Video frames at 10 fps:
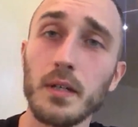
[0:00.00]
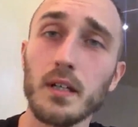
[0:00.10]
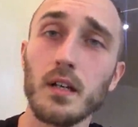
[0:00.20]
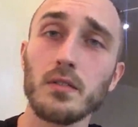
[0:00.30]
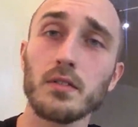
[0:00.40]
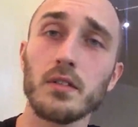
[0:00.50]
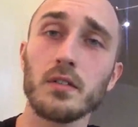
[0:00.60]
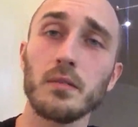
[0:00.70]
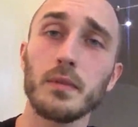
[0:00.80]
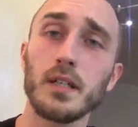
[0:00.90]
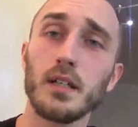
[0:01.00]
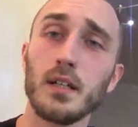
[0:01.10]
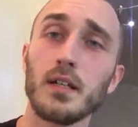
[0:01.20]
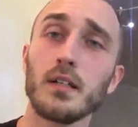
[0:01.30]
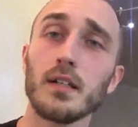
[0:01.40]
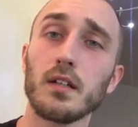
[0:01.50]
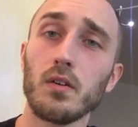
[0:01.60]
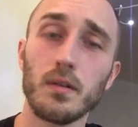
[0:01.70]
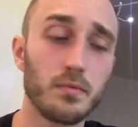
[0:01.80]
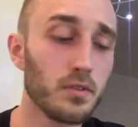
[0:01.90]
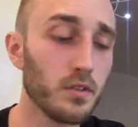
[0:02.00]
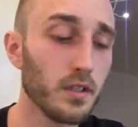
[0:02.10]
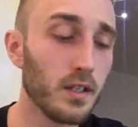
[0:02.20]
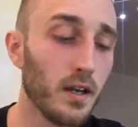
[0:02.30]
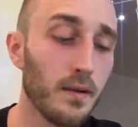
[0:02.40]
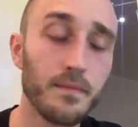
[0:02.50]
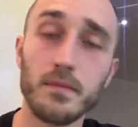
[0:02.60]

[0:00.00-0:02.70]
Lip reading: closer to me than going up to the